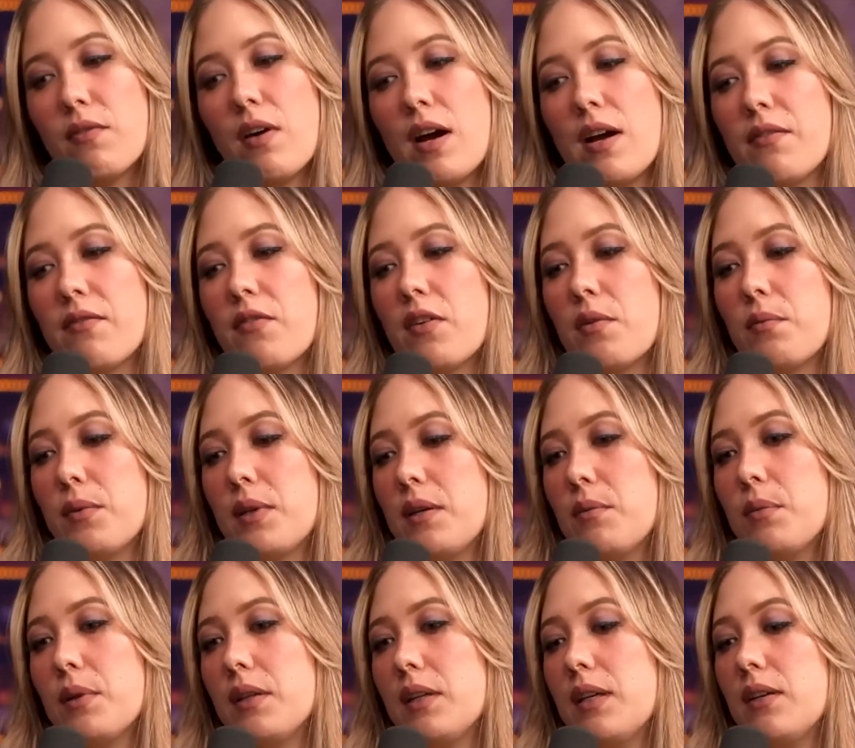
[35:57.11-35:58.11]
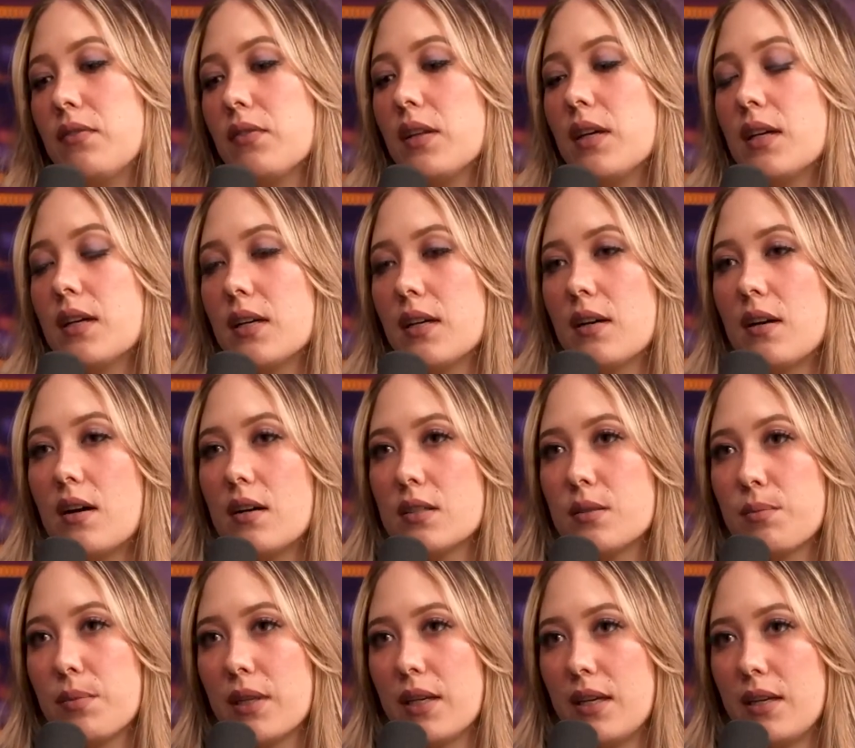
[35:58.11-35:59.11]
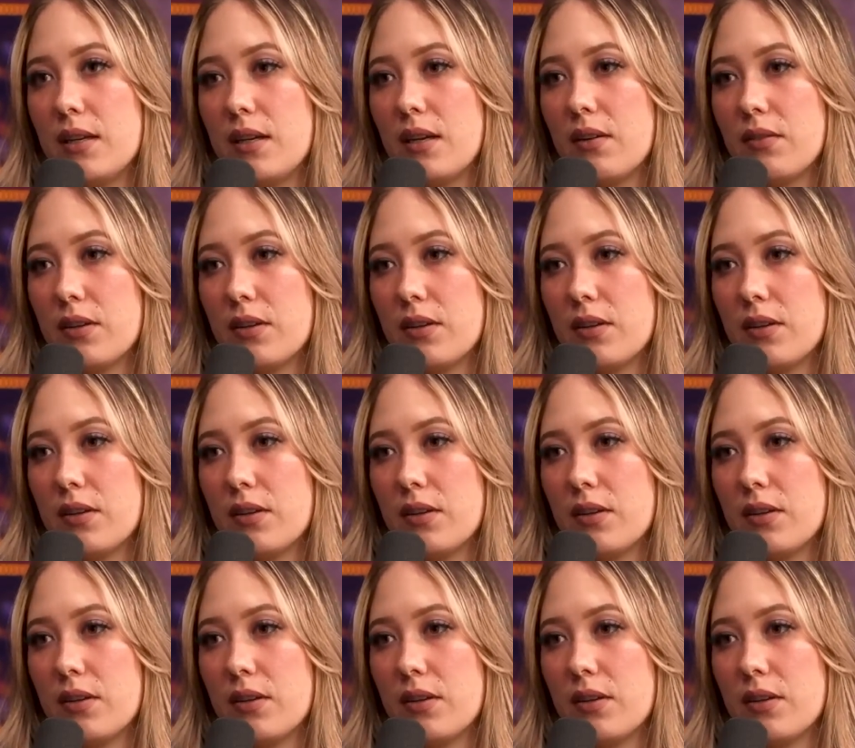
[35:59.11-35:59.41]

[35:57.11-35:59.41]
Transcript: I firmly believe like in God's plan and